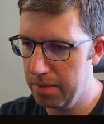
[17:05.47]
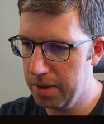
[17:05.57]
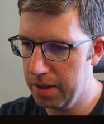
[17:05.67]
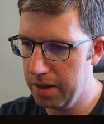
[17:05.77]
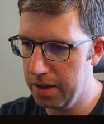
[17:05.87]

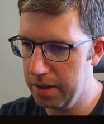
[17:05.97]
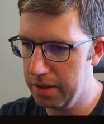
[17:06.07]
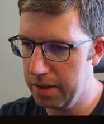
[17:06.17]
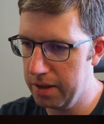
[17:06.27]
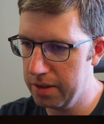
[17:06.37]
And
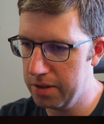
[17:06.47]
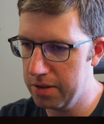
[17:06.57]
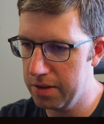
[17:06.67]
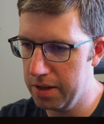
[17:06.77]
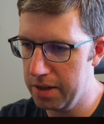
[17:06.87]
let's
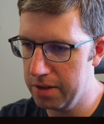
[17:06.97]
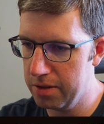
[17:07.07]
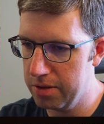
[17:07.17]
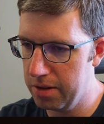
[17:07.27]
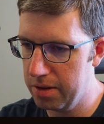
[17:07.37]
see.
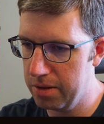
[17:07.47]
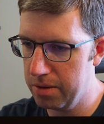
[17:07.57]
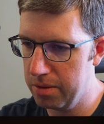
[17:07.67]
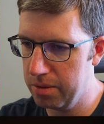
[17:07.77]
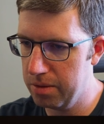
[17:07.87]

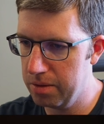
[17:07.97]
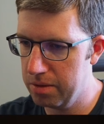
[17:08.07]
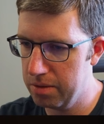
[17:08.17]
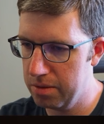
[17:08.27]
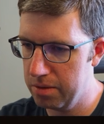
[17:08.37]
So
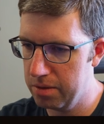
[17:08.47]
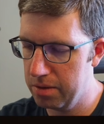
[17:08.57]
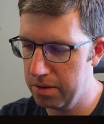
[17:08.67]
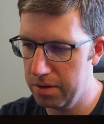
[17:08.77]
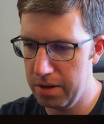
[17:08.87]

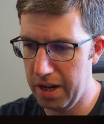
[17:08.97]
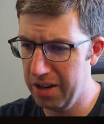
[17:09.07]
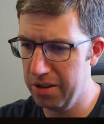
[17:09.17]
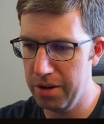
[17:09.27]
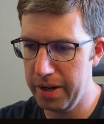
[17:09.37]
I
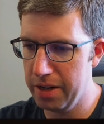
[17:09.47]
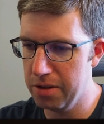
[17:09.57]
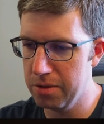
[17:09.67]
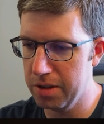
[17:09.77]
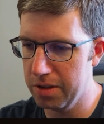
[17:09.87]
don't know how to
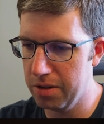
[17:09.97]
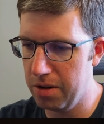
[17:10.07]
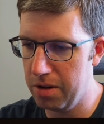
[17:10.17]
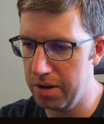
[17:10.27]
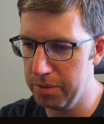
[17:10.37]
use this at
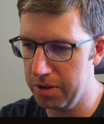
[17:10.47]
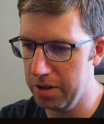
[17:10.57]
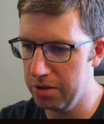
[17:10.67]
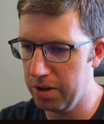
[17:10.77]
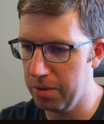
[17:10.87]
all. I'm just
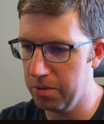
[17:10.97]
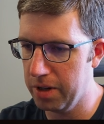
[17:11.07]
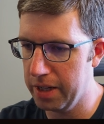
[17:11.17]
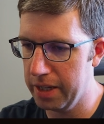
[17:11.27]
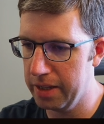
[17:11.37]
going to try
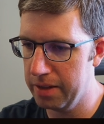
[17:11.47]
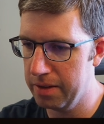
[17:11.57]
running it.